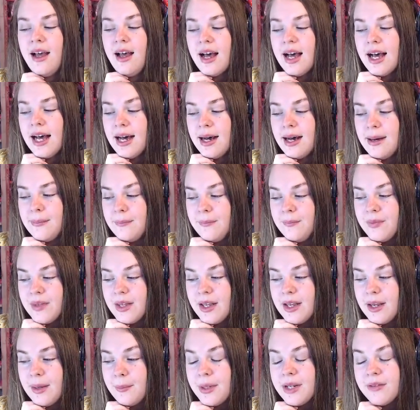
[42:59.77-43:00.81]

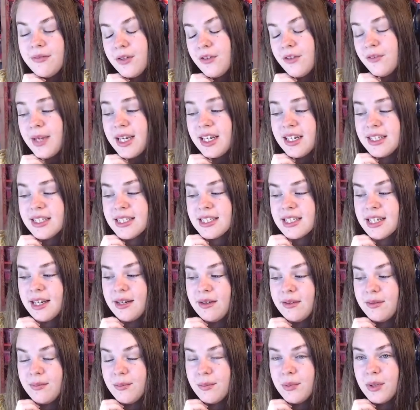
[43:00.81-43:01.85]
But if you've made a
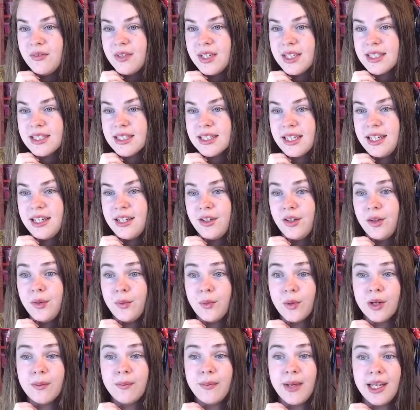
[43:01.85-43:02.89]
design previously and you
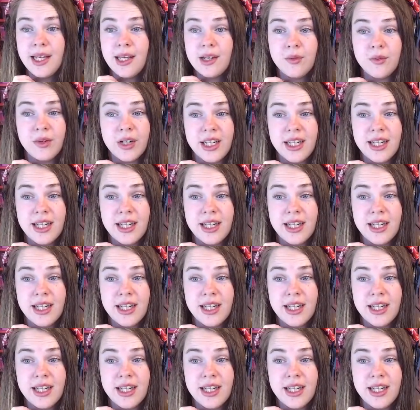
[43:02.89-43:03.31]
want to make it really